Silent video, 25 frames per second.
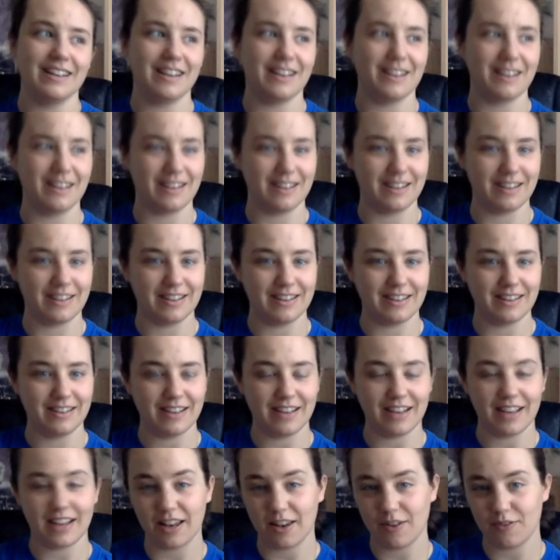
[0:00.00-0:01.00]

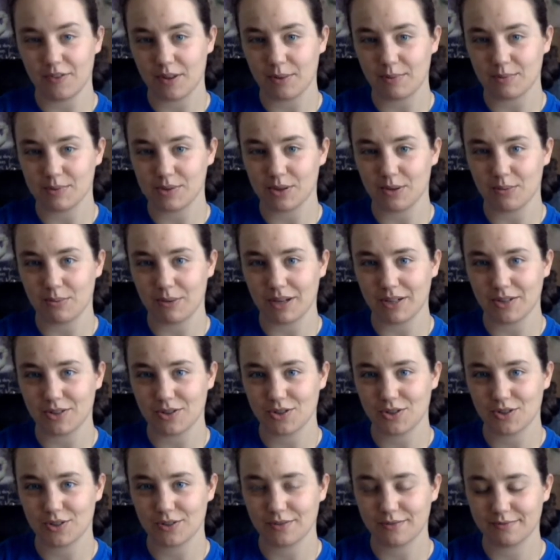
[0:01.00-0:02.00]
I love them so
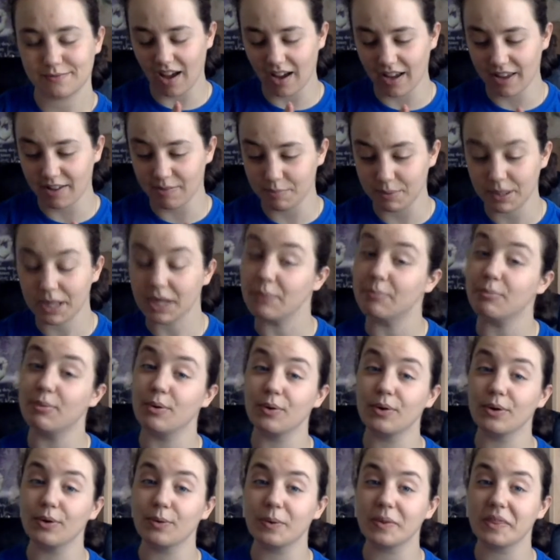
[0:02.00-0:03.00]
much. I have been on
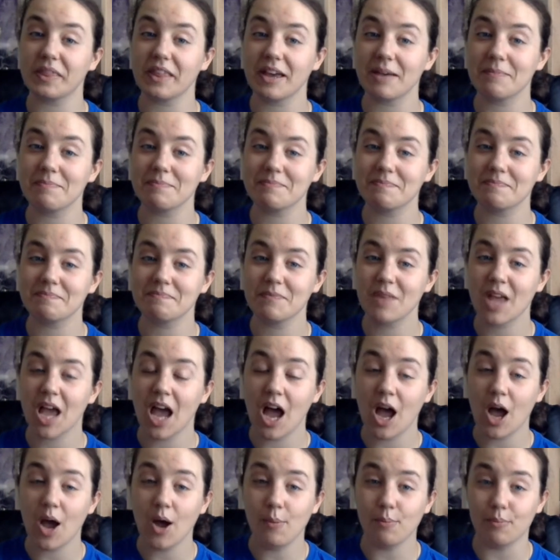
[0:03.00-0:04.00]
board with them
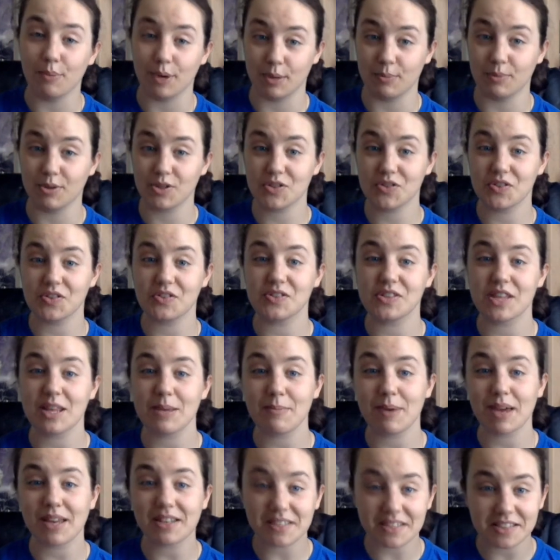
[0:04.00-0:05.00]
pretty much since
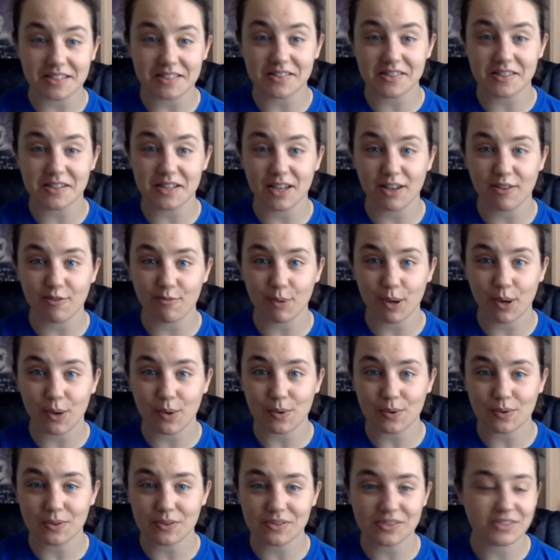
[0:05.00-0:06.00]
they met in City of
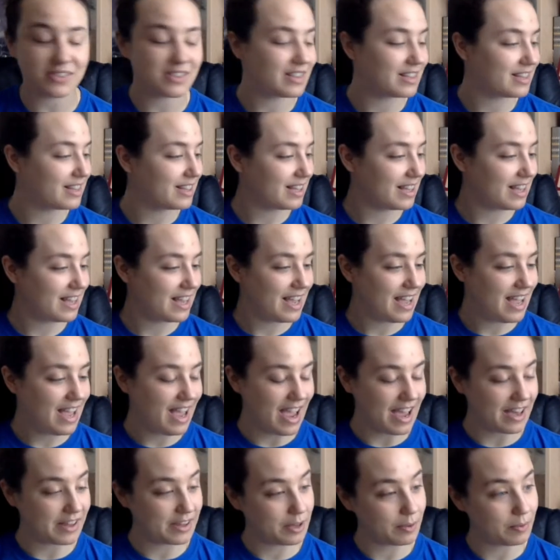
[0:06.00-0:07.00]
Bones,
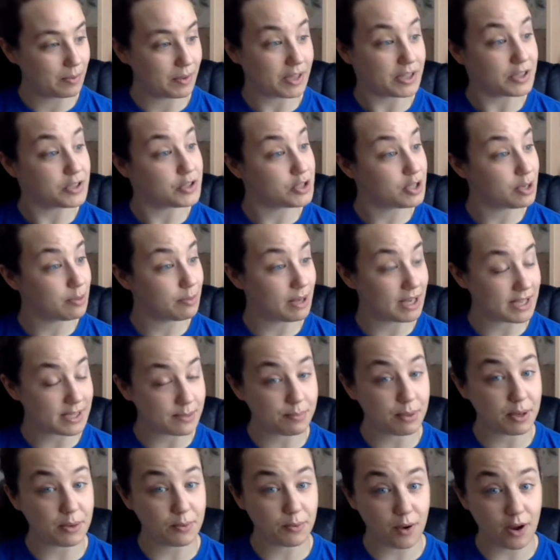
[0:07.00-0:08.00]
and their relationship
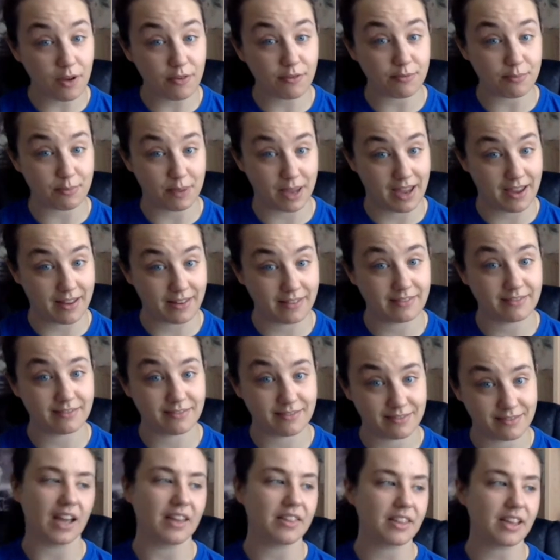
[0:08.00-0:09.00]
has been rough, man.
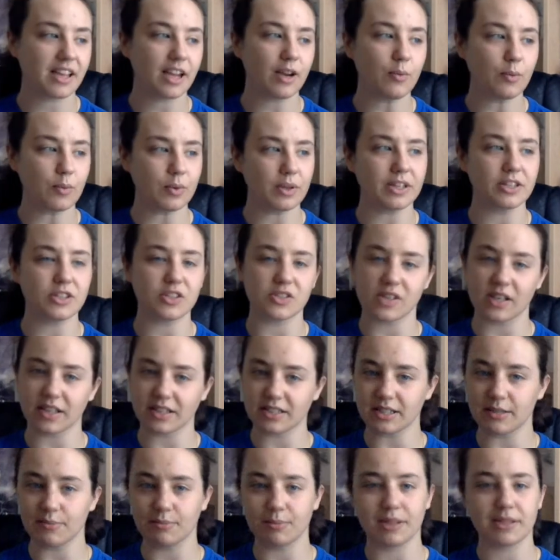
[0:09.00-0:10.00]
I think I really just
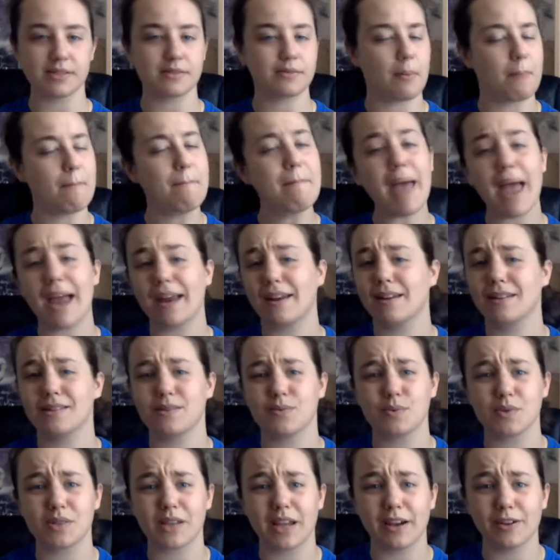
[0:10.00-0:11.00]
liked it because
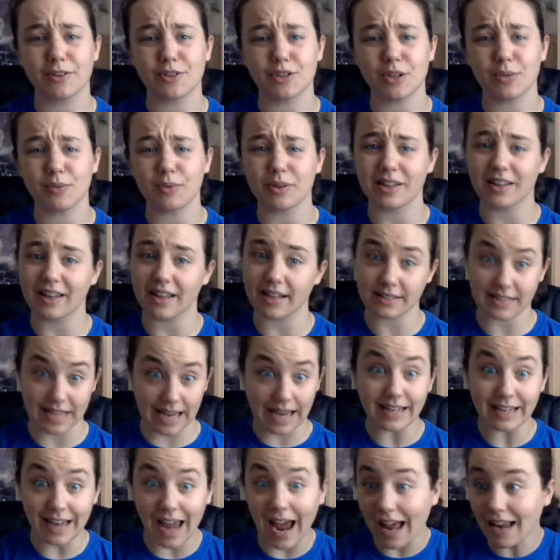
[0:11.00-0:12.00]
Magnus was a character I really liked,
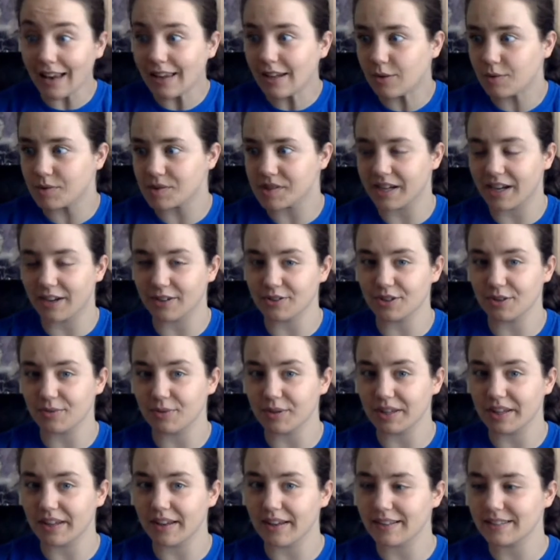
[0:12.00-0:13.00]
and Alec was a character I
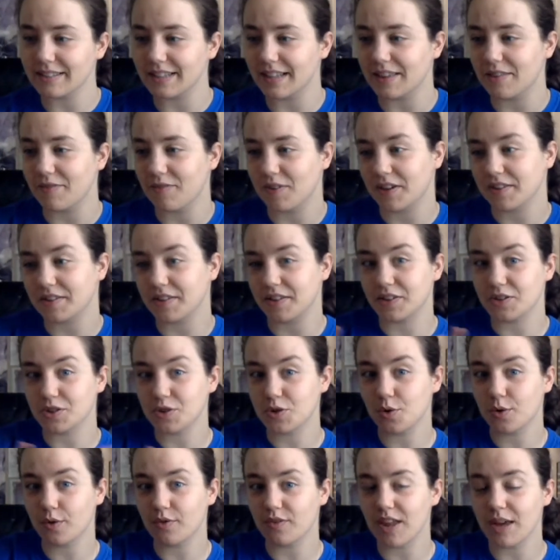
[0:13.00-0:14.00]
really liked, and the fact that the
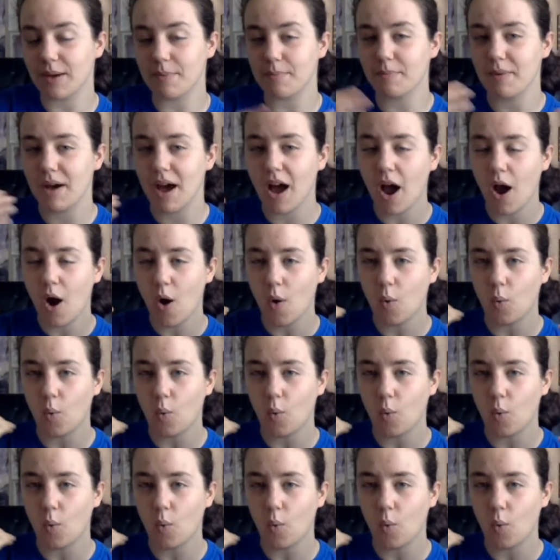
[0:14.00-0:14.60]
two of them